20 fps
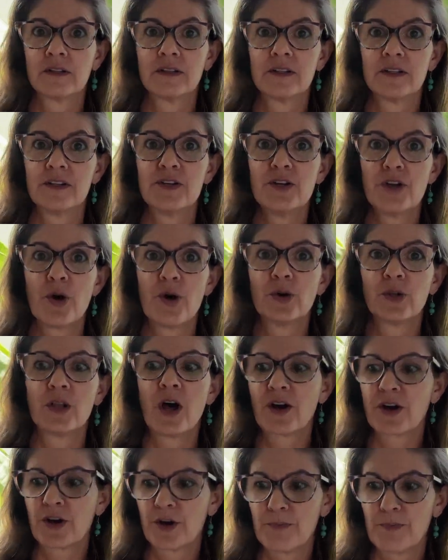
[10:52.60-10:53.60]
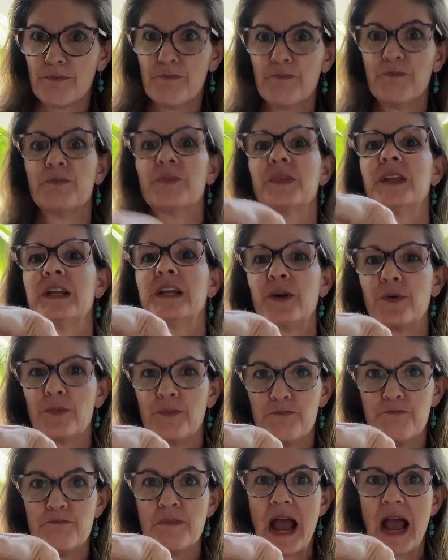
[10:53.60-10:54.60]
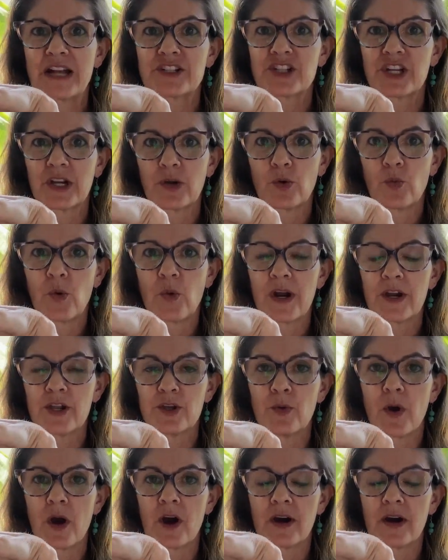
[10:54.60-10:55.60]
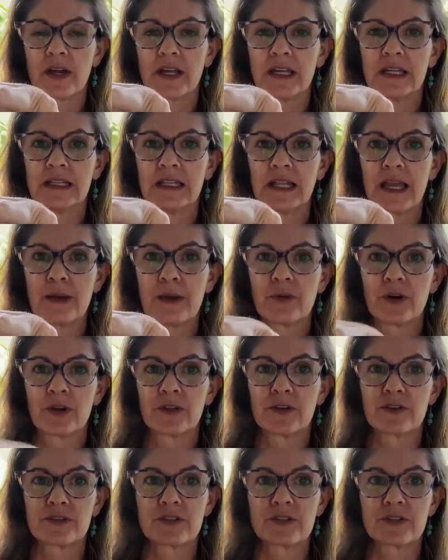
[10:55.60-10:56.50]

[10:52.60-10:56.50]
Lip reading: no longer, matching where you are in labor.